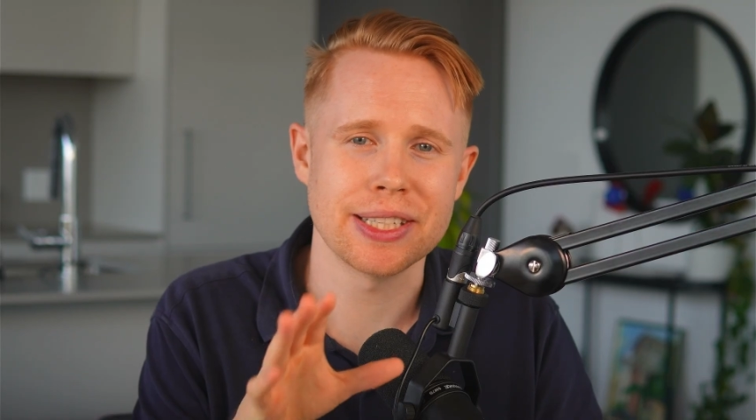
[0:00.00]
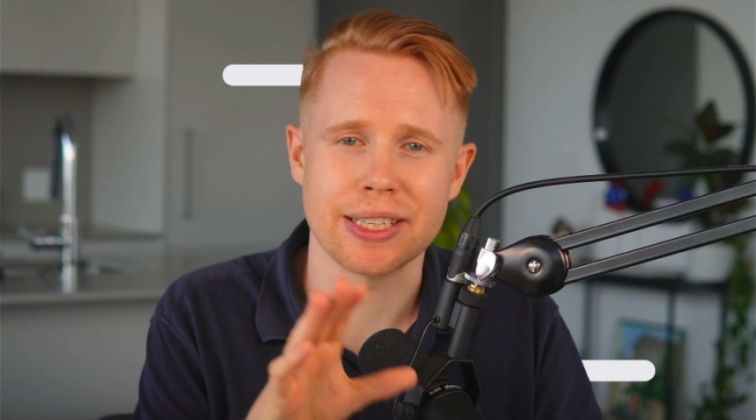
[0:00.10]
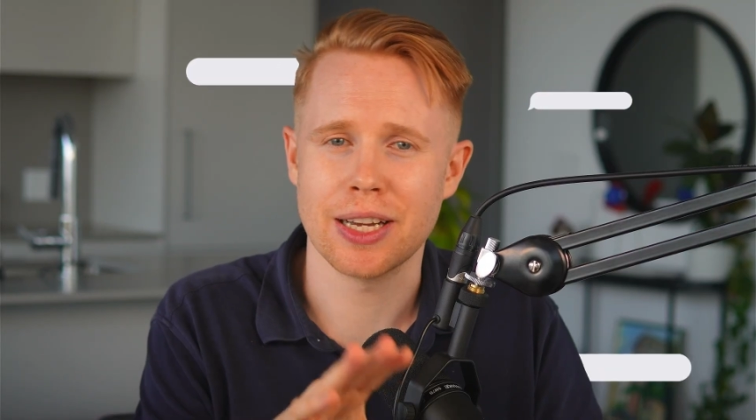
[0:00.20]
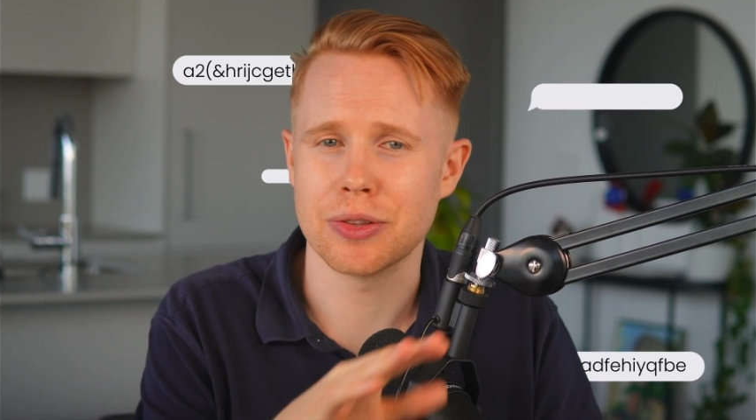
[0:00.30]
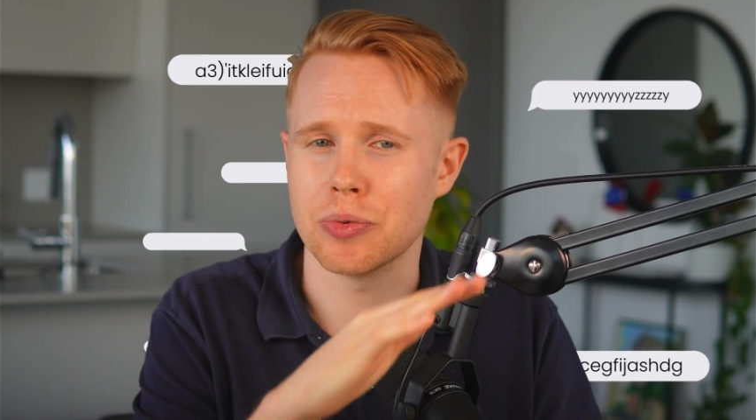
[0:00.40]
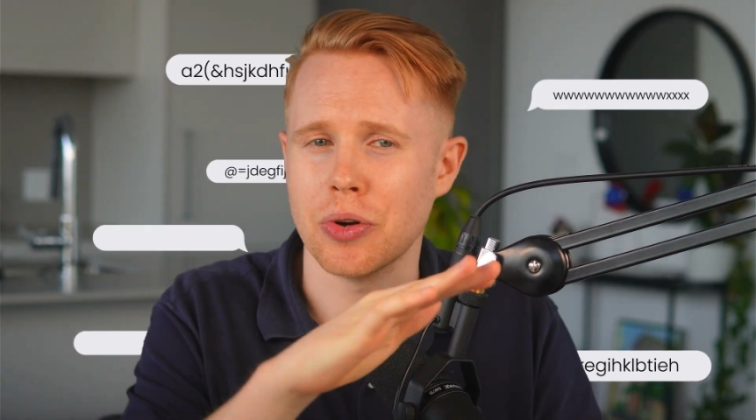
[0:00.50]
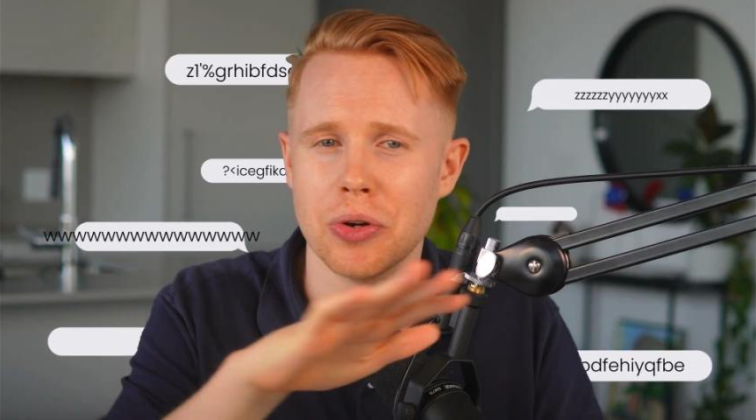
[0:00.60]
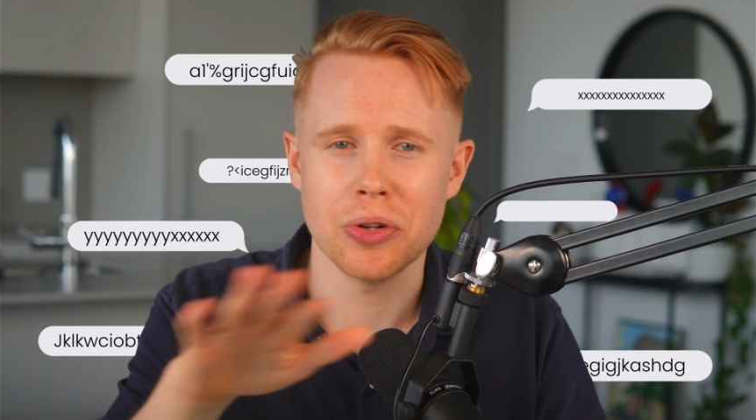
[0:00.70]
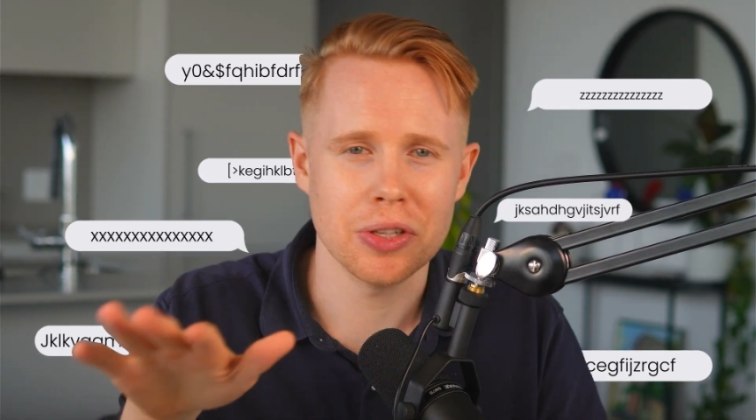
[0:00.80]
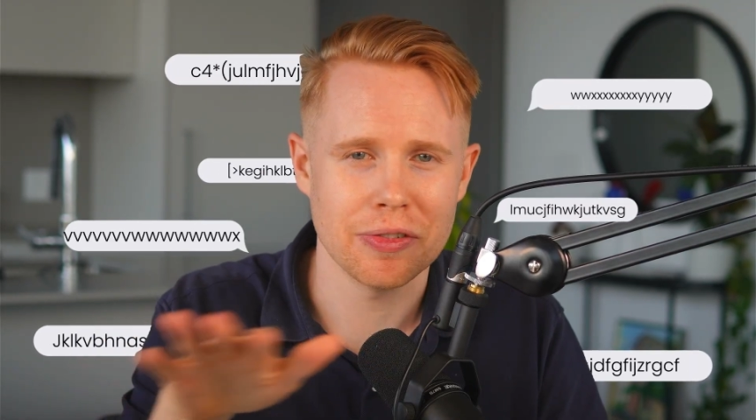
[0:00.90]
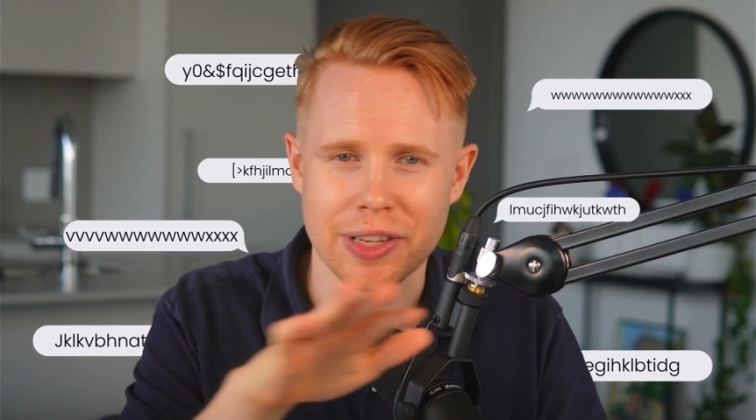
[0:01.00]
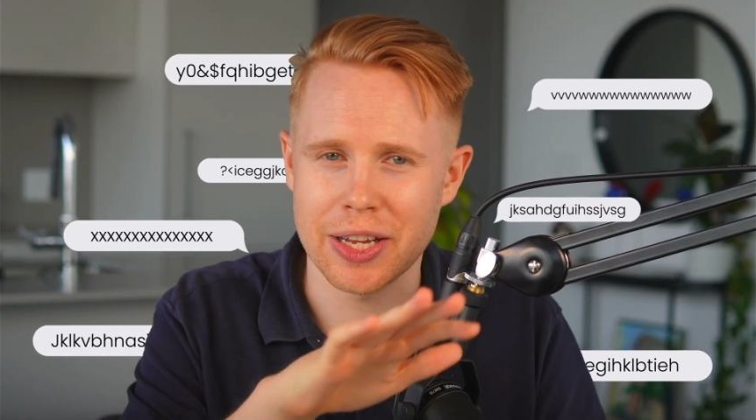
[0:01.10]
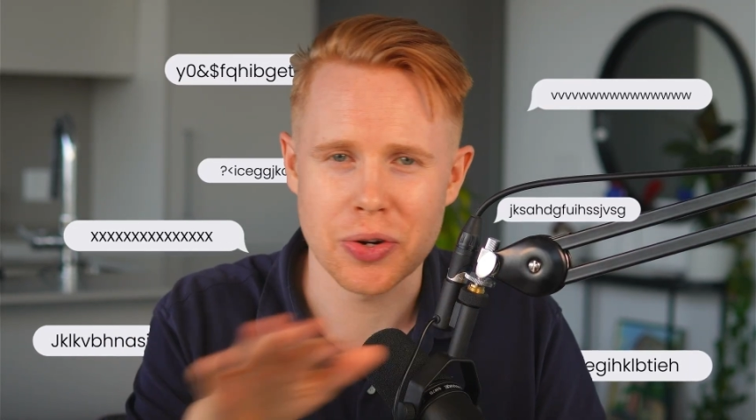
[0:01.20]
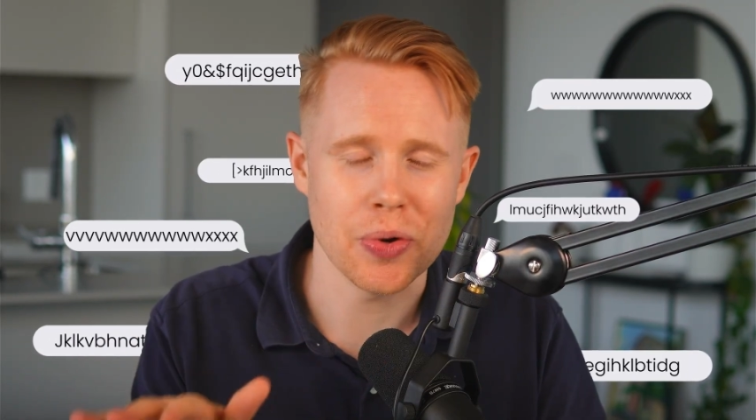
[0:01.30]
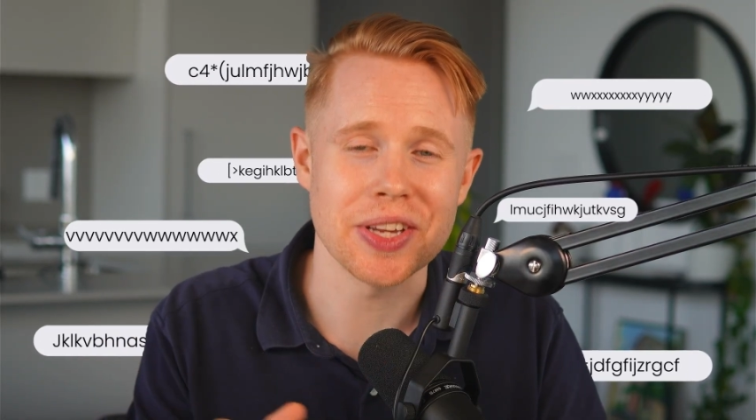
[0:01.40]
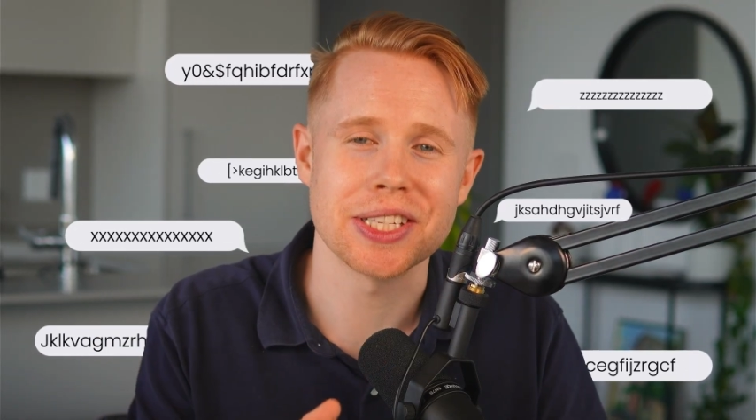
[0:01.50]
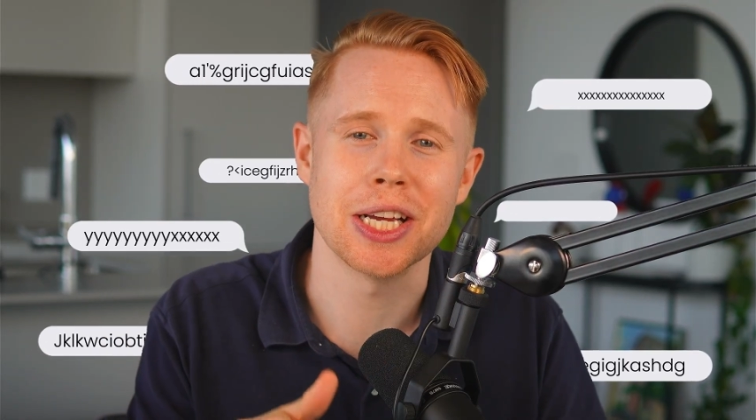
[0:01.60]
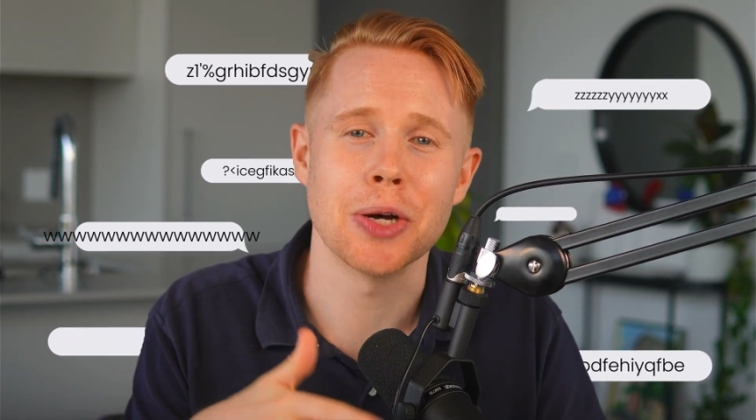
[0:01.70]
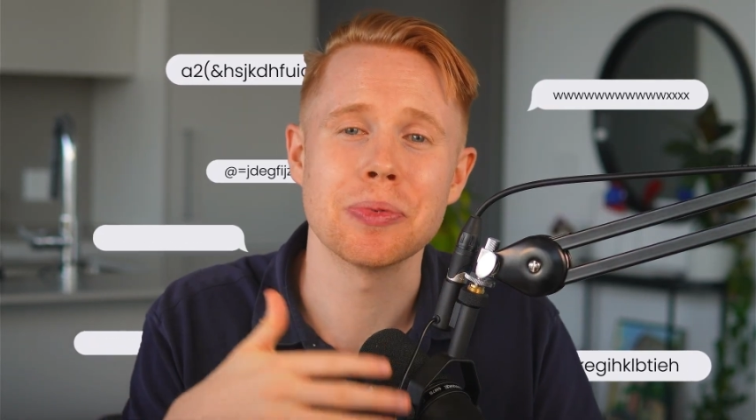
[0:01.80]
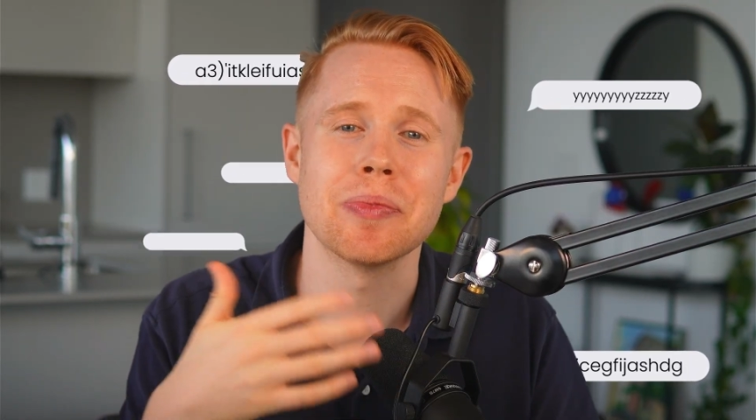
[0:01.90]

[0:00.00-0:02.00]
is to cut through all of that noise and help